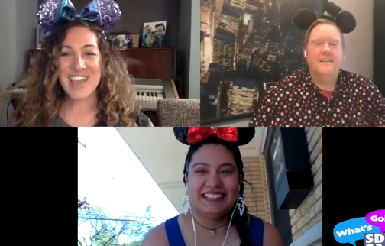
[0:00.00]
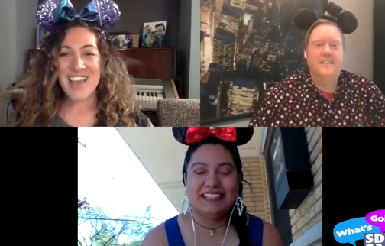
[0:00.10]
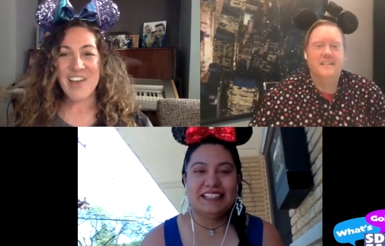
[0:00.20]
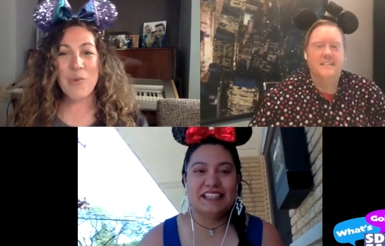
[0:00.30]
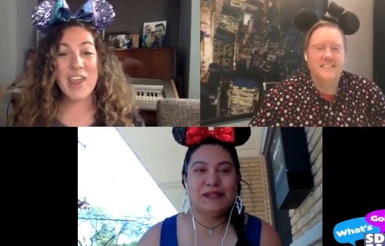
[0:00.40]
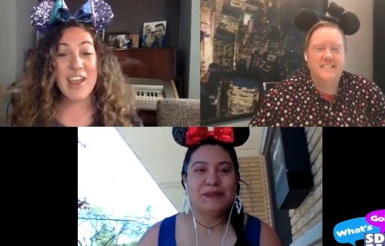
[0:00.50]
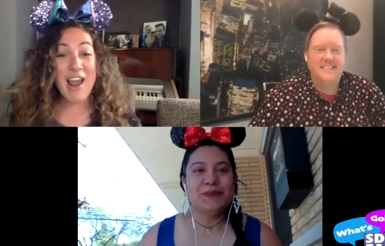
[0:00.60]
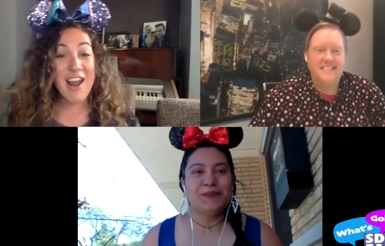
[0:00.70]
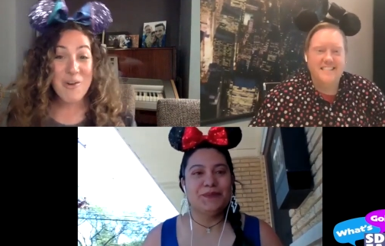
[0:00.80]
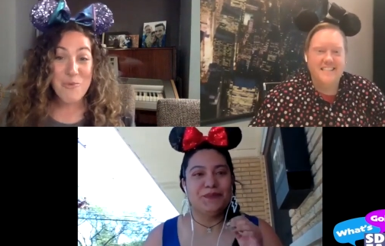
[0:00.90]
Speaker 1: we
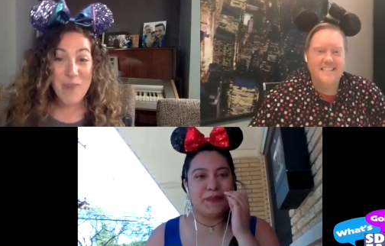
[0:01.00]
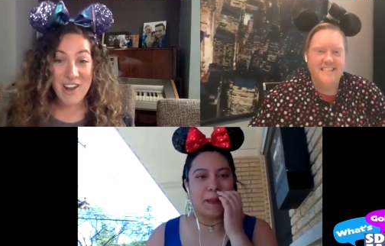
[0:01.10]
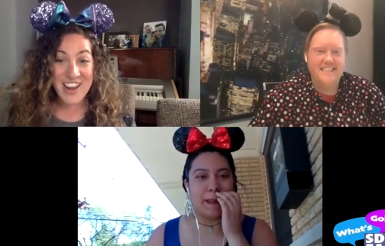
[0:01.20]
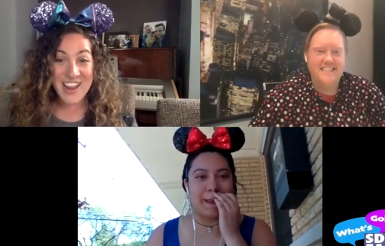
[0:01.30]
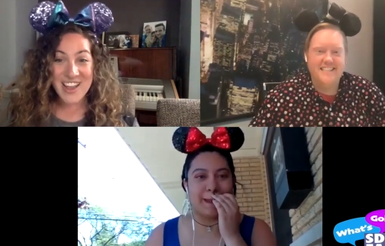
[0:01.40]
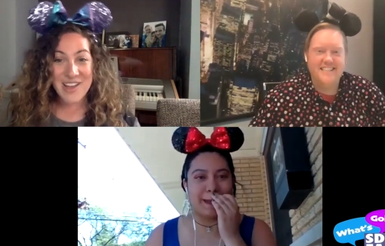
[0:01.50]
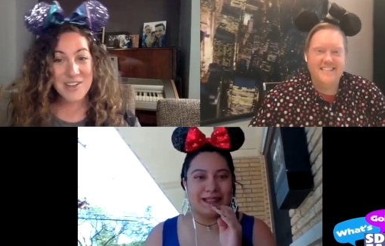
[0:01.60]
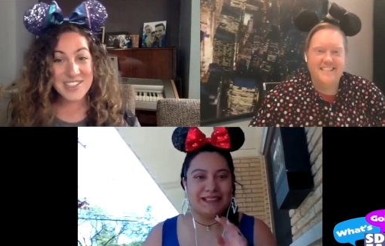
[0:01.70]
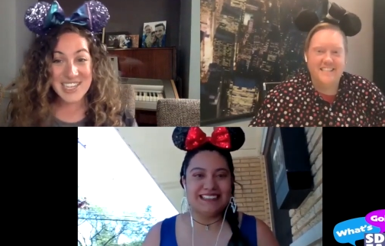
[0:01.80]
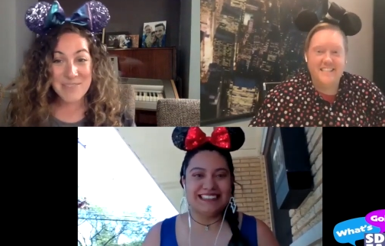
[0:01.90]
are wearing
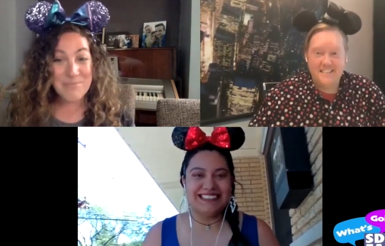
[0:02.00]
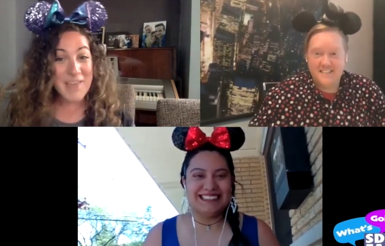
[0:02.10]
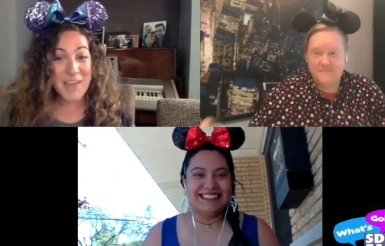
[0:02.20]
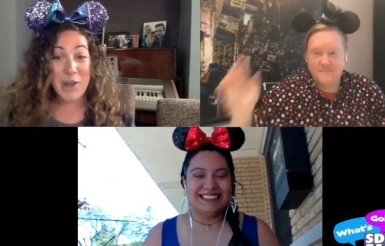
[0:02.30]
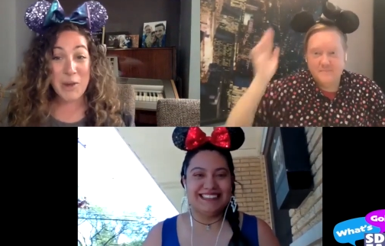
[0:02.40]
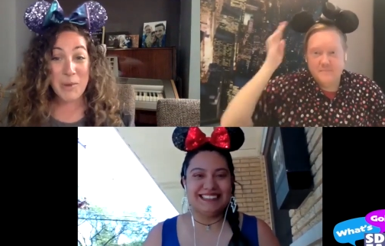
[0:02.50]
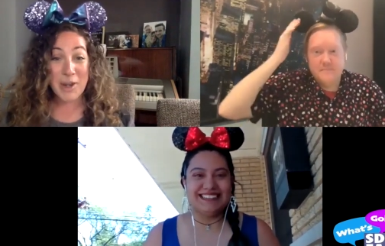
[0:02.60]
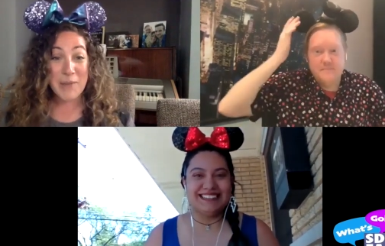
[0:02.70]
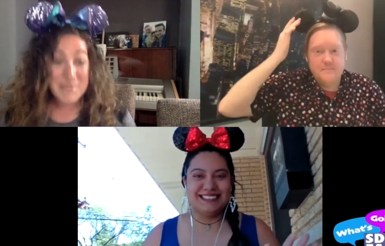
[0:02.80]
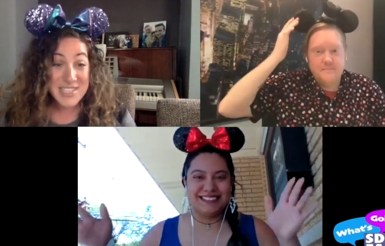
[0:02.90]
Di- we are
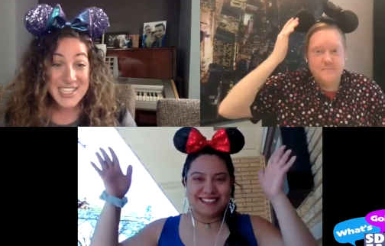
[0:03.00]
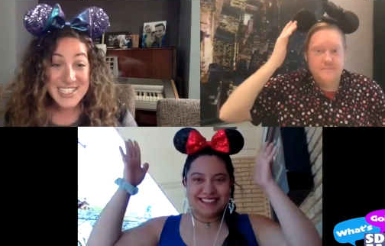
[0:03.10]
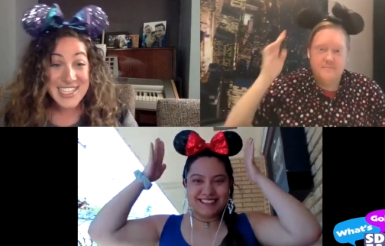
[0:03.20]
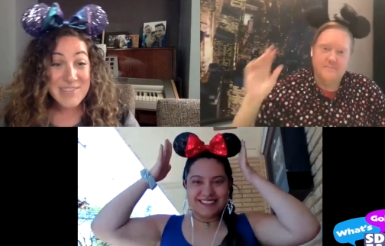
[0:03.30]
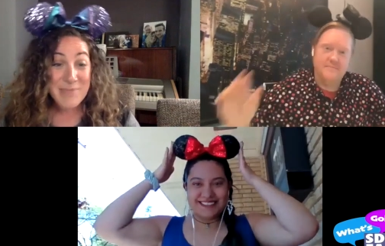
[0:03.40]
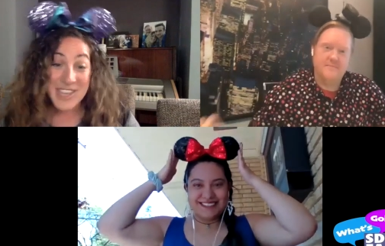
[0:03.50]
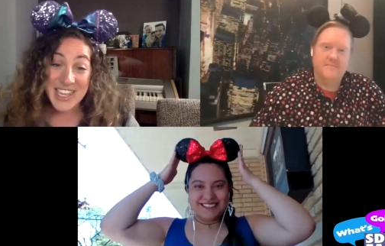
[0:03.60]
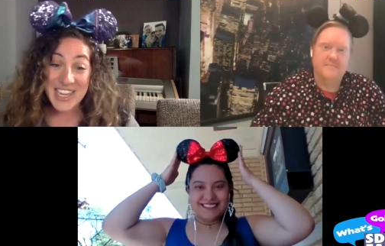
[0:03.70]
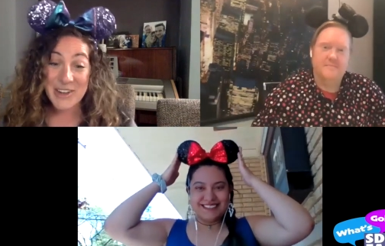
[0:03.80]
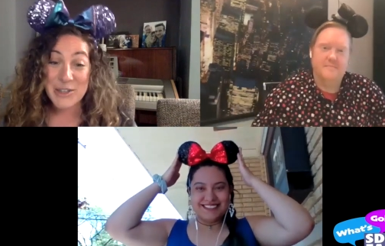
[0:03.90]
wearing Disney and Mickey
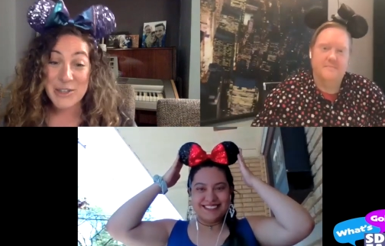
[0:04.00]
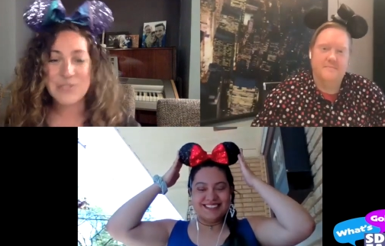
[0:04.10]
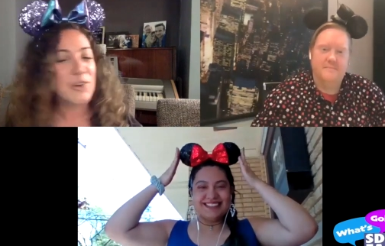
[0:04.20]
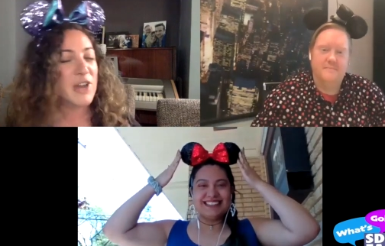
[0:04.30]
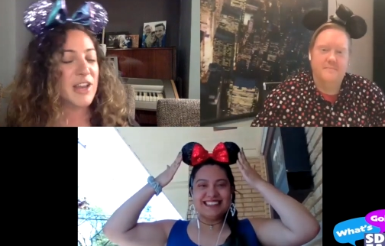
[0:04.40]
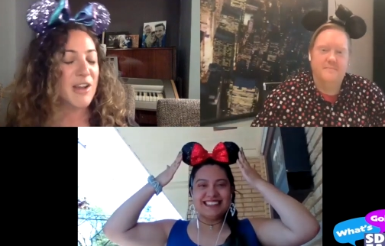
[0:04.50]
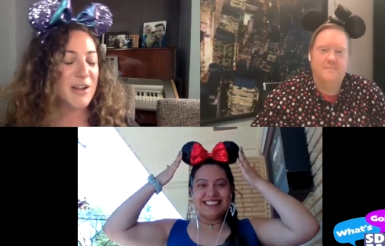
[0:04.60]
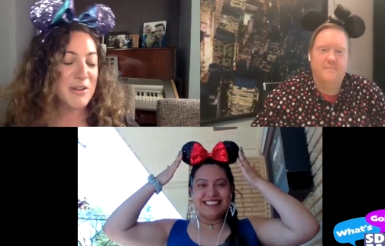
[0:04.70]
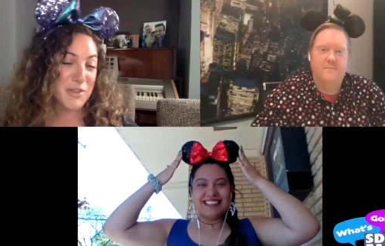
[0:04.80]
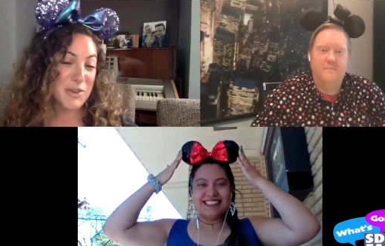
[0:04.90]
ears for in honor of
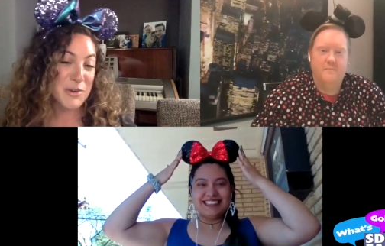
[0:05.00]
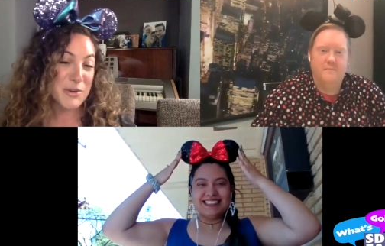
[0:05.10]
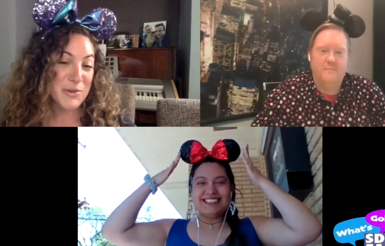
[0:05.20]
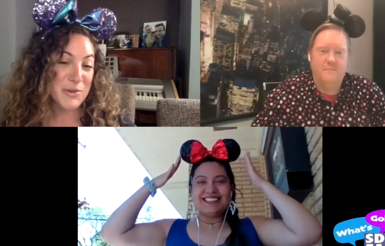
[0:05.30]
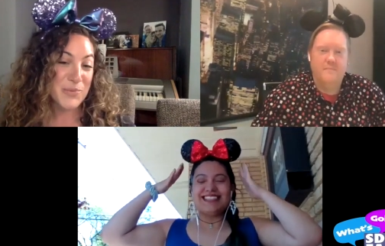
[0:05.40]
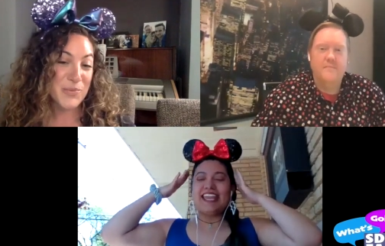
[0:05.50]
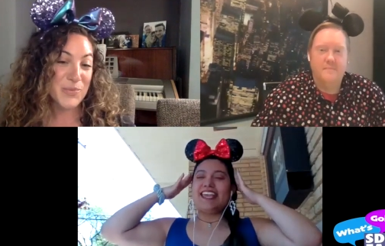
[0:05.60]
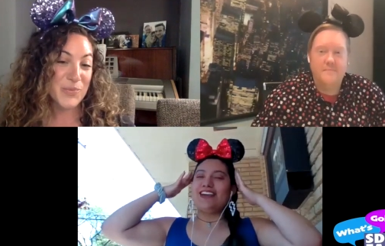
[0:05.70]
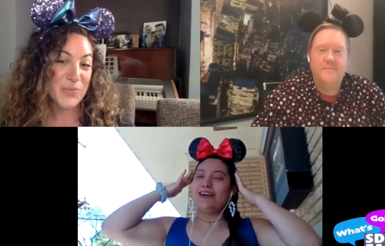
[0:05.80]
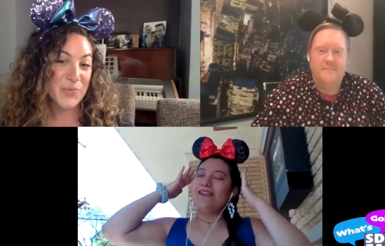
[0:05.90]
you.
Speaker 2: Thank
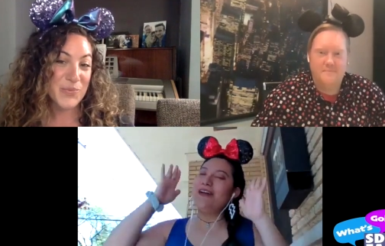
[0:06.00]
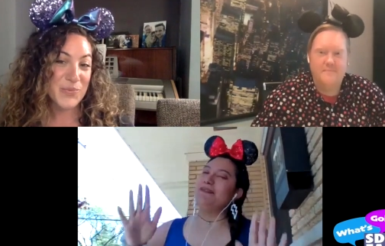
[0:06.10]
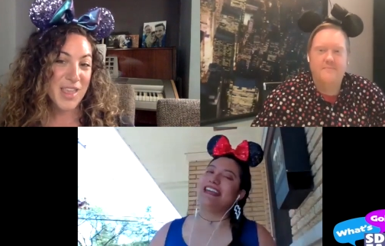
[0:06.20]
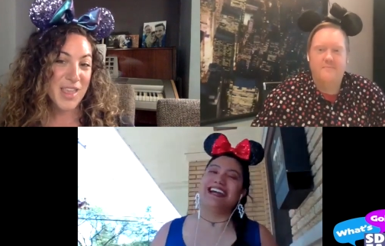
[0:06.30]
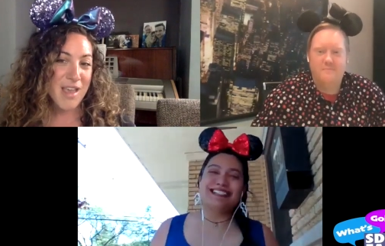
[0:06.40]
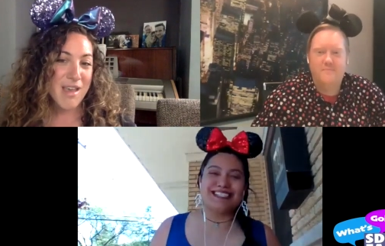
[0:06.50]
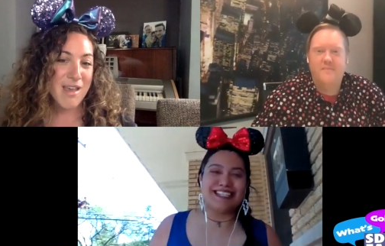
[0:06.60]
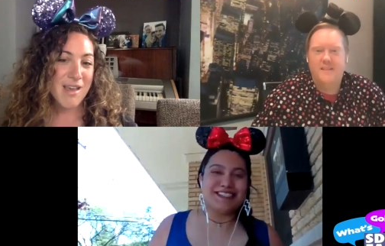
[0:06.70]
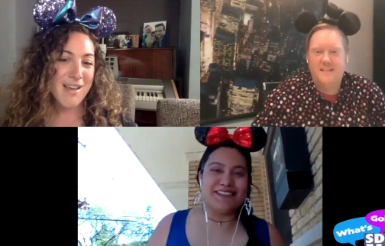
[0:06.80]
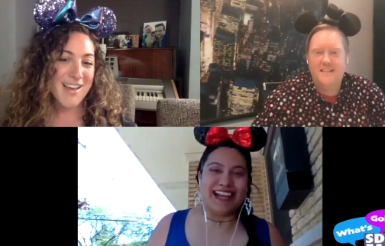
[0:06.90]
you. Oh my gosh, that's
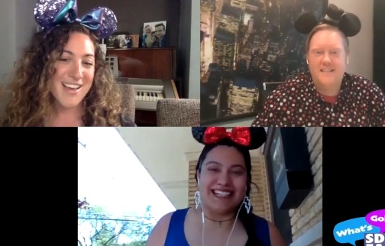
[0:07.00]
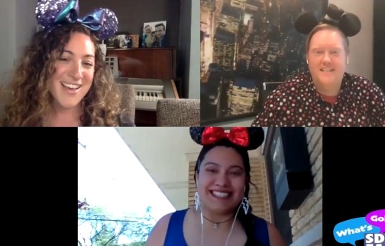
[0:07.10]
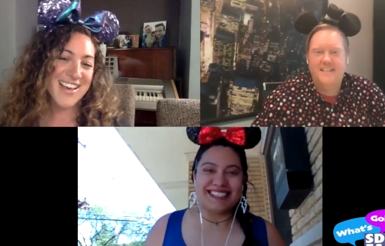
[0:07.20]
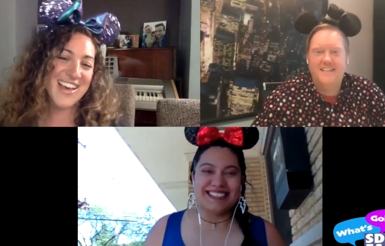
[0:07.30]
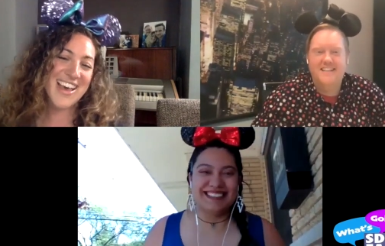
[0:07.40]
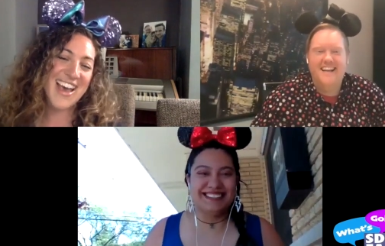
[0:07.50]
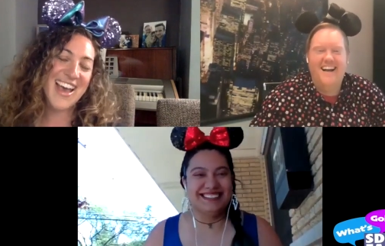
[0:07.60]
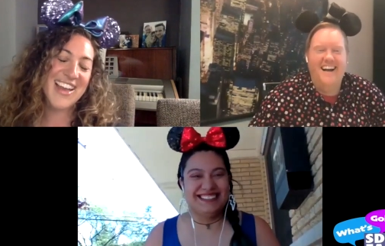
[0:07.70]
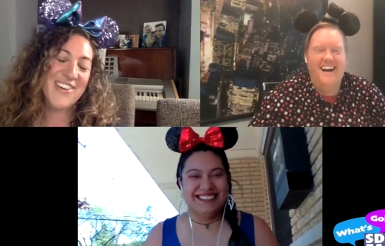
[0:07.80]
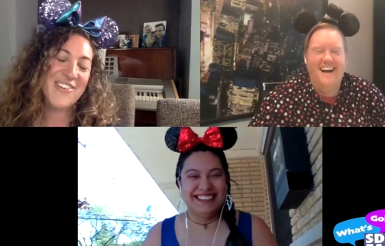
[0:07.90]
so nice.
Speaker 1: I
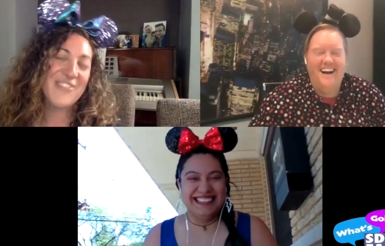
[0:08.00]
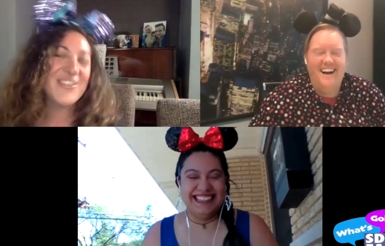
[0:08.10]
know